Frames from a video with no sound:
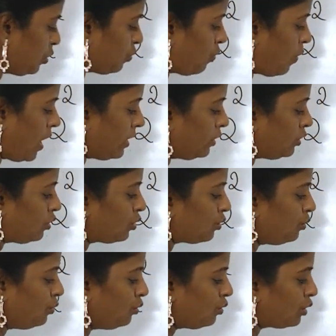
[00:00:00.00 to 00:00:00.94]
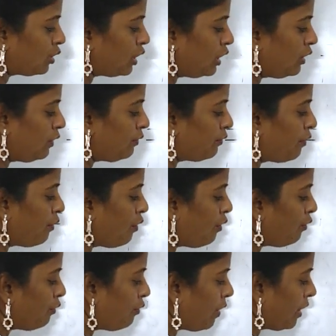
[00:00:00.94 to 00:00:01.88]
1, 2, 3,
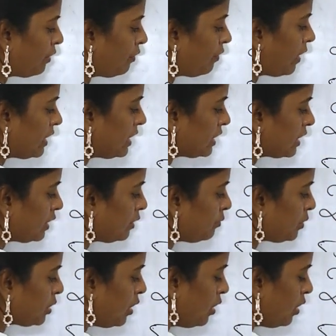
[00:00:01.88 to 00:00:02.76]
4, 5. 5 times.